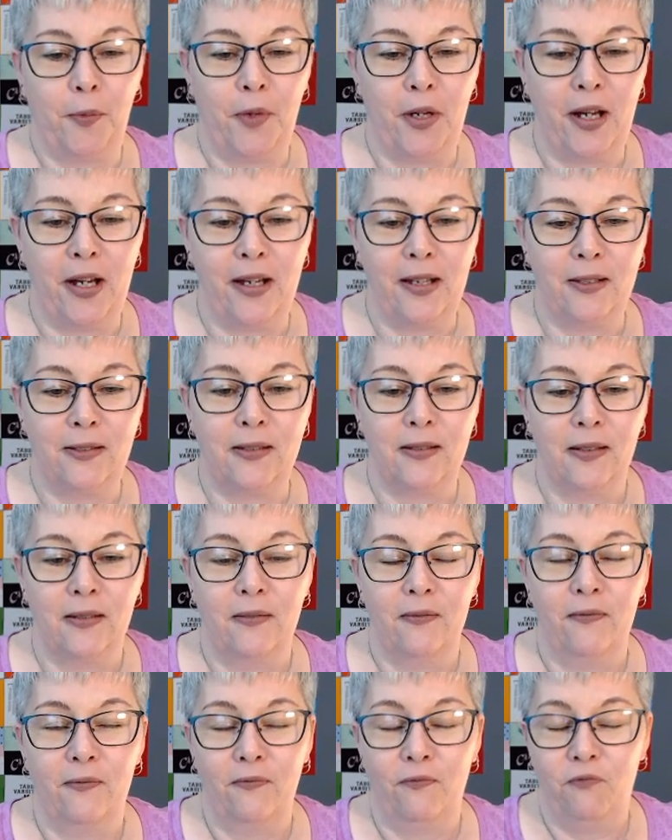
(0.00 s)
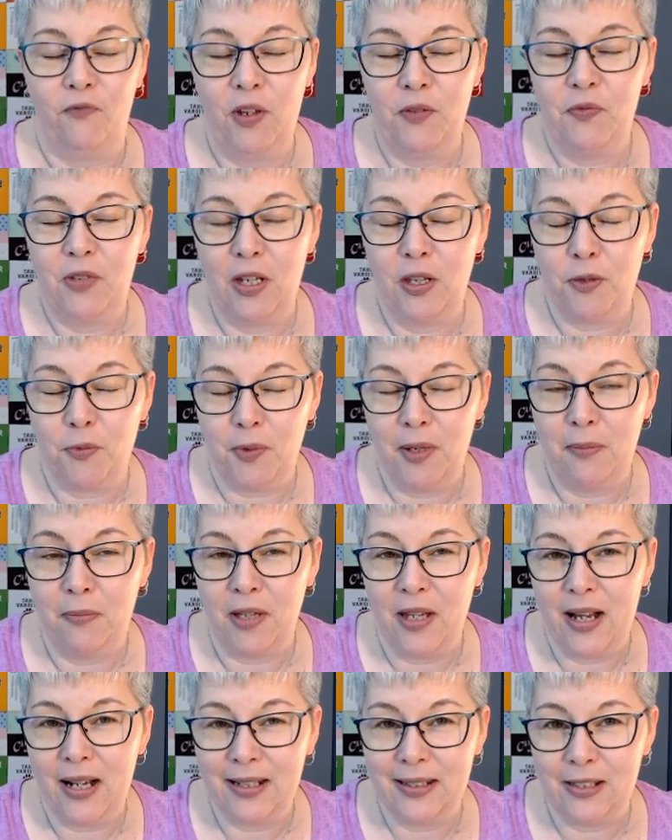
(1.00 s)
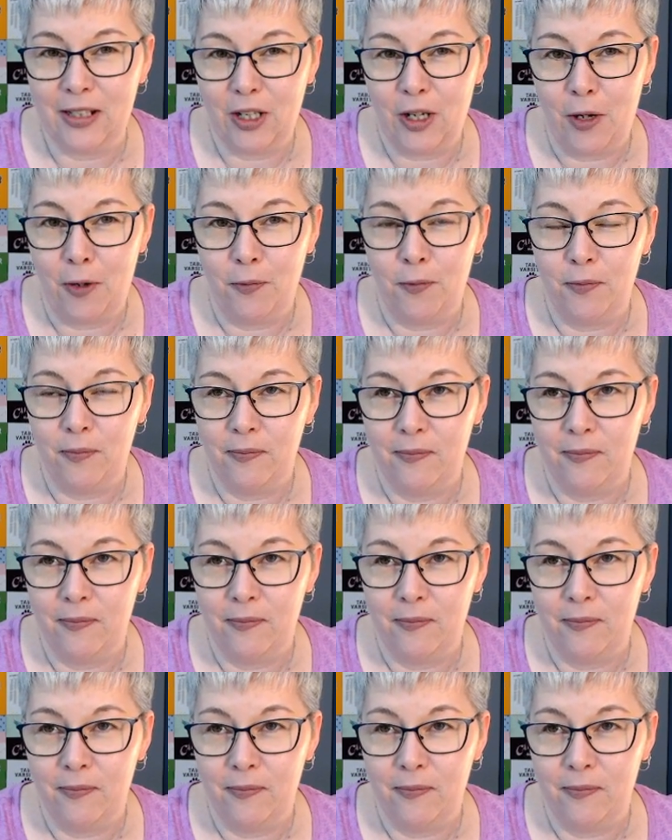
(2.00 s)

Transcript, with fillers: was 53 blocks ago.